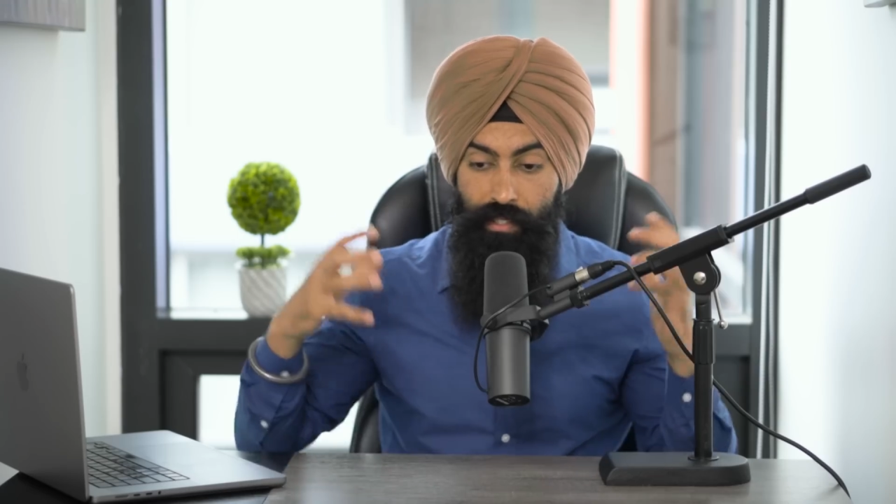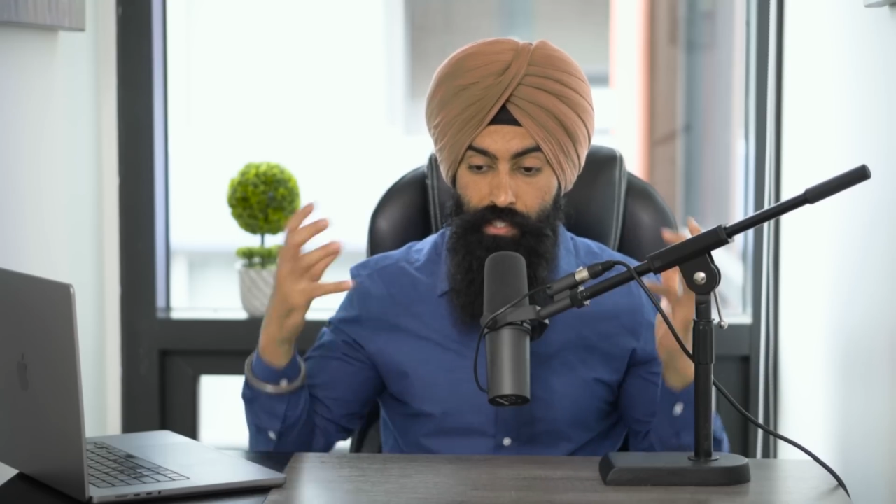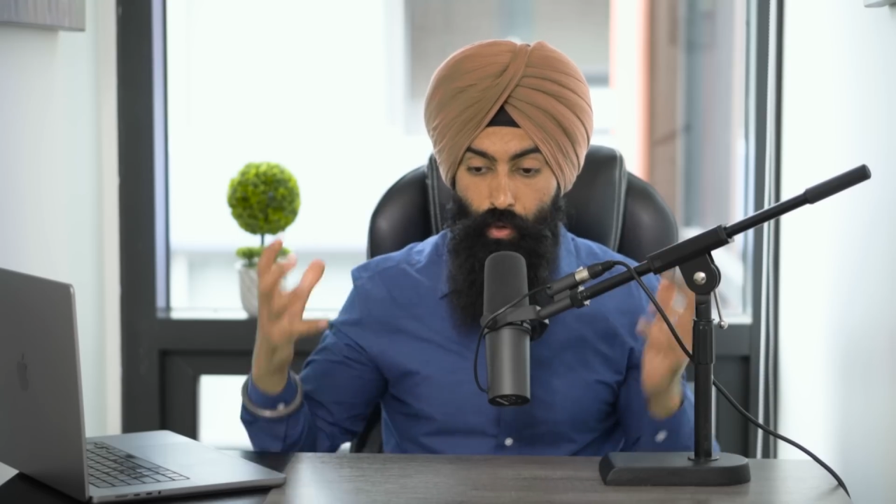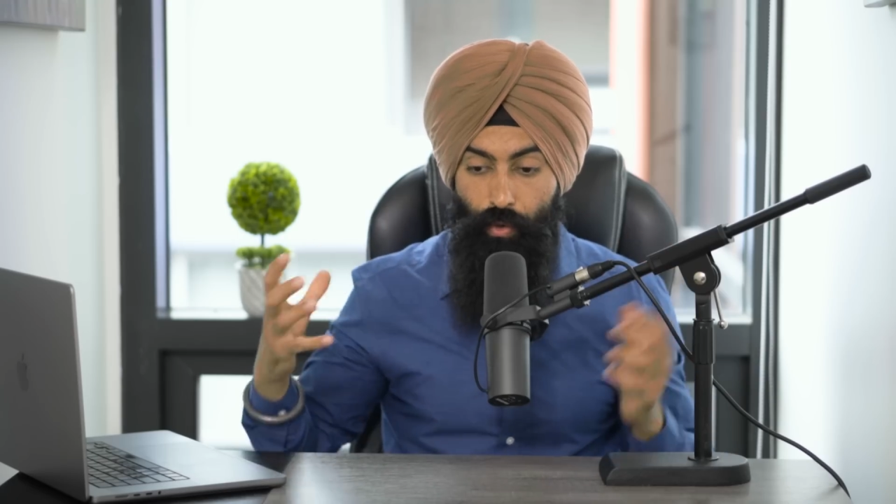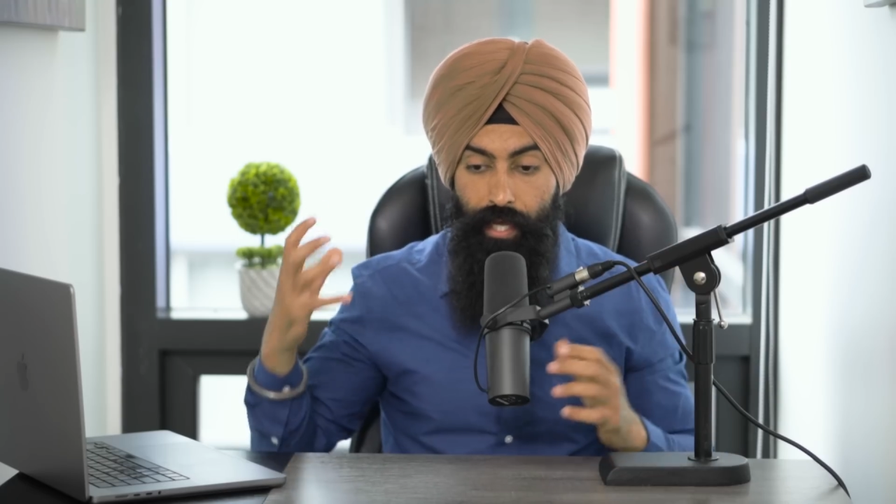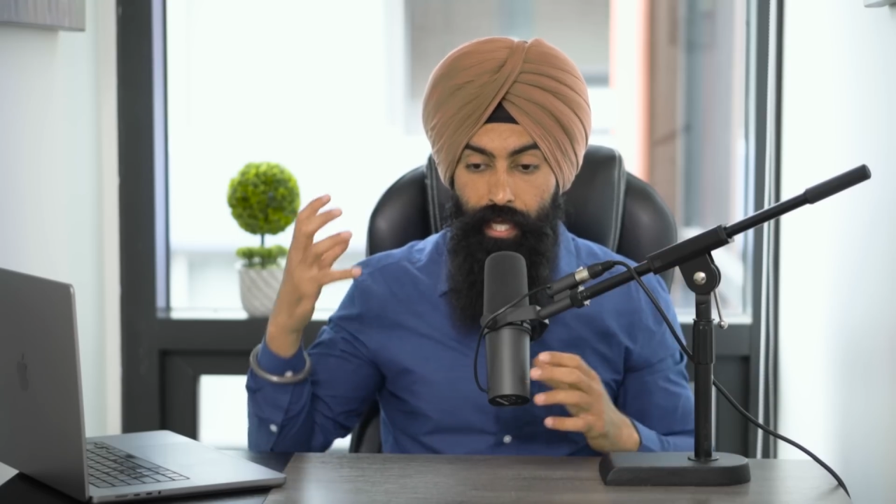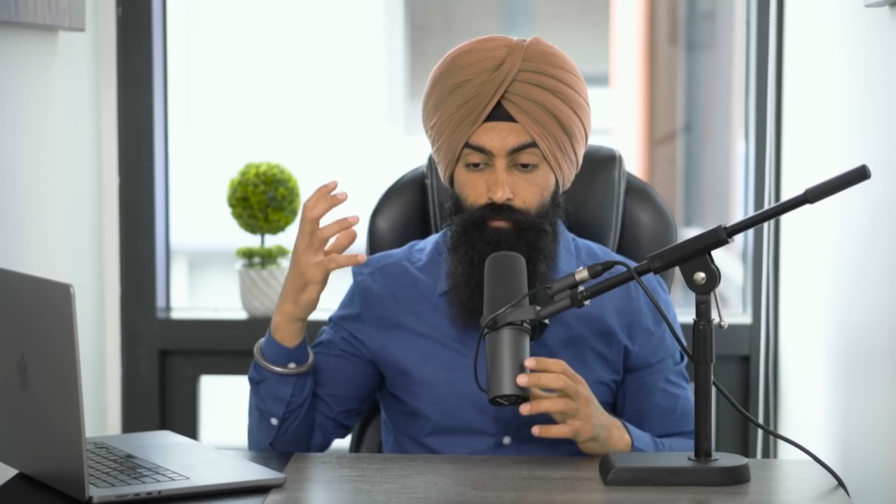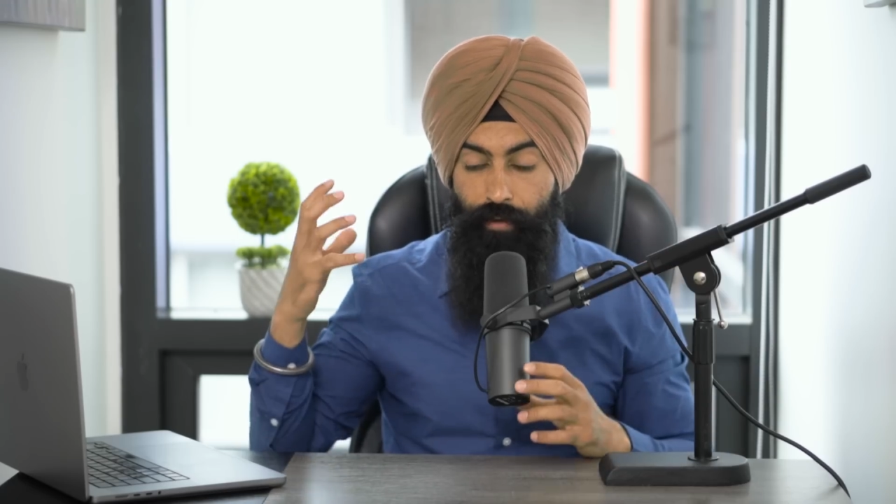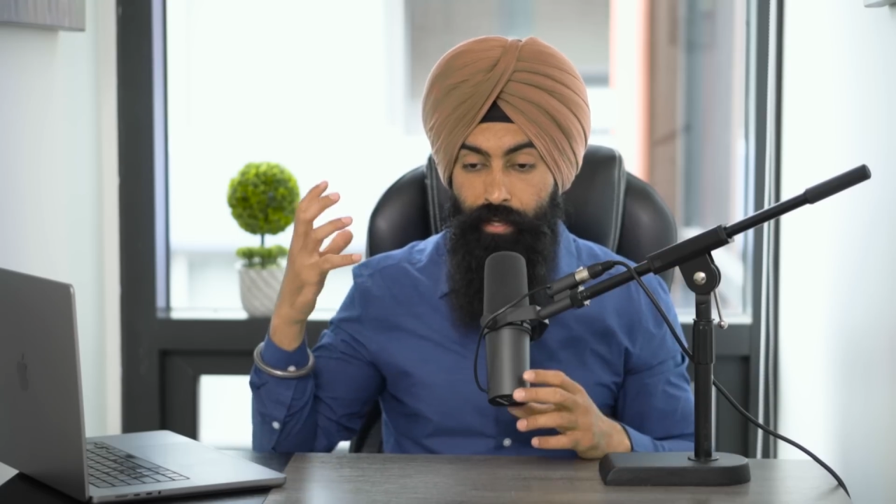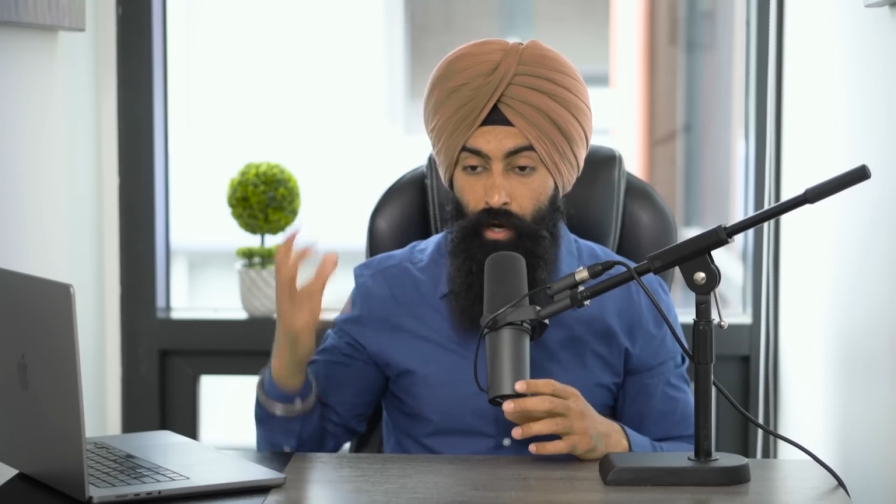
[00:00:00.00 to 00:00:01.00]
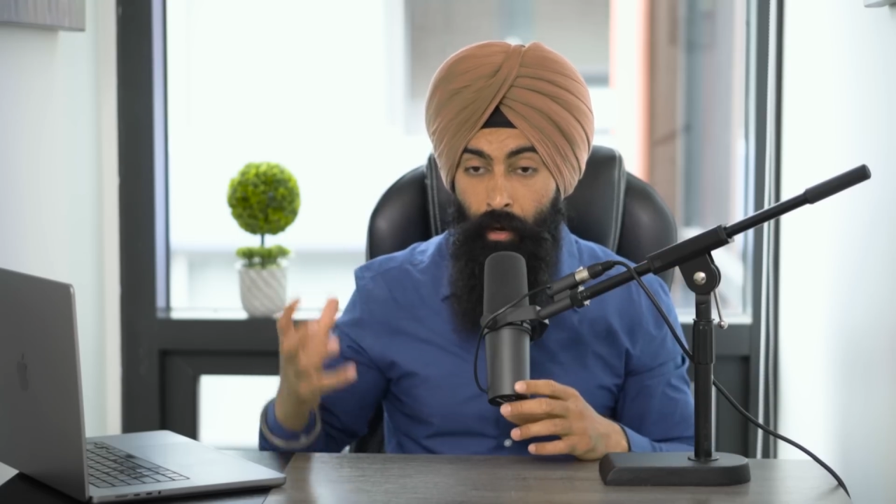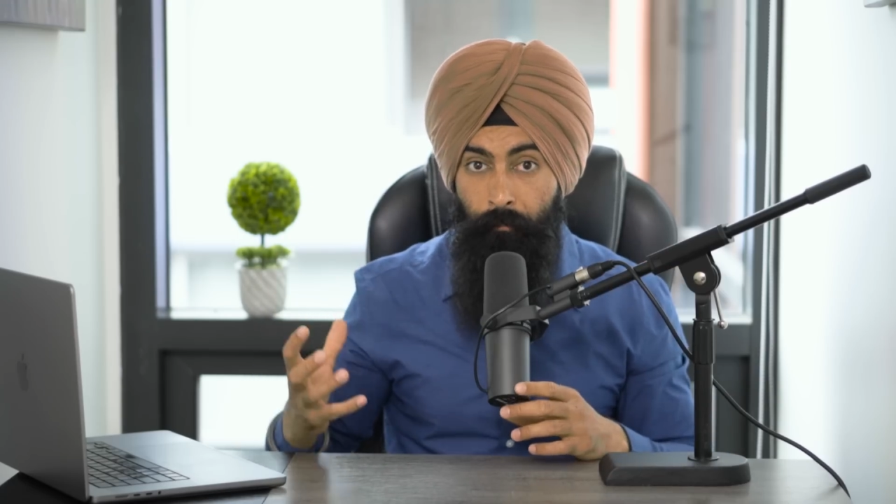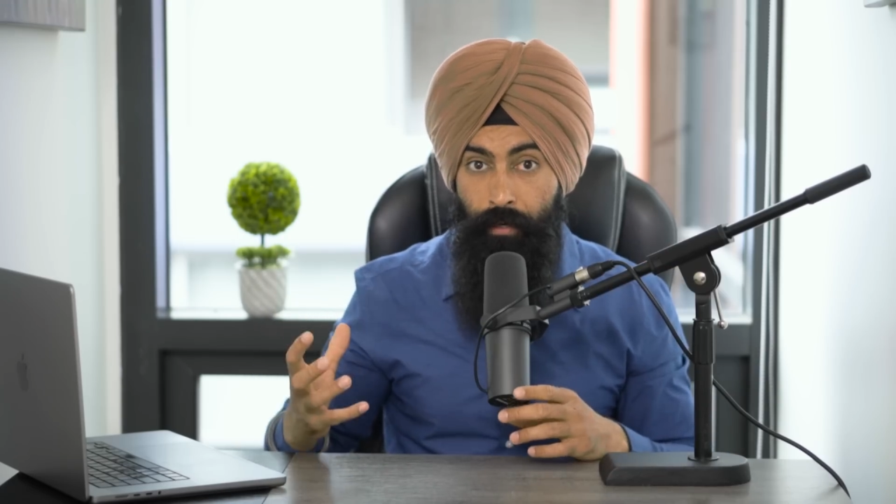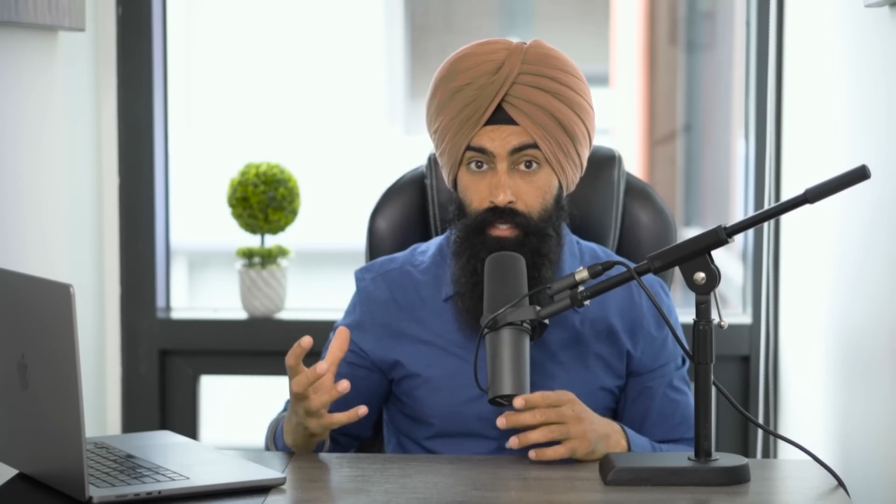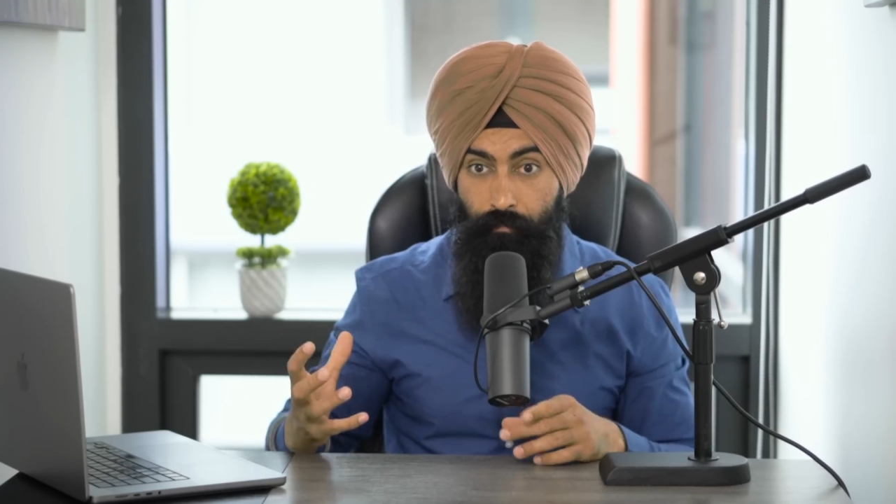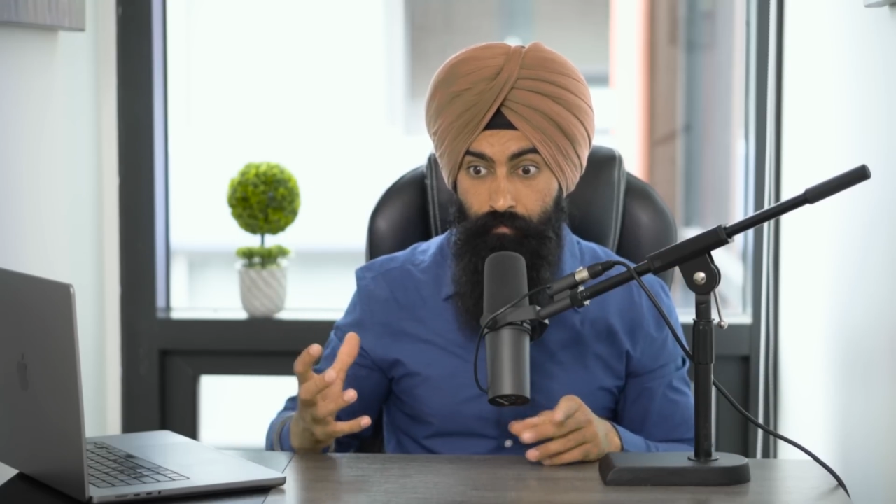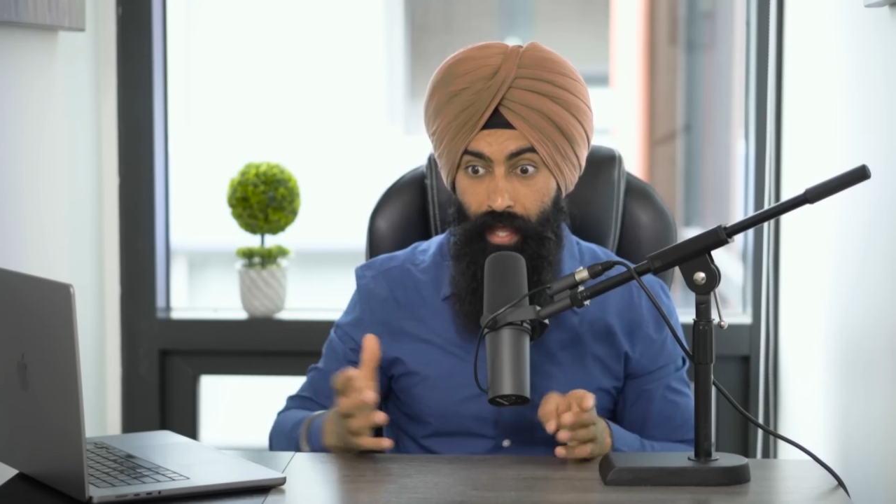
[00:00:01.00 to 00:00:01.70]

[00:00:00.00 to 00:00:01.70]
So if a company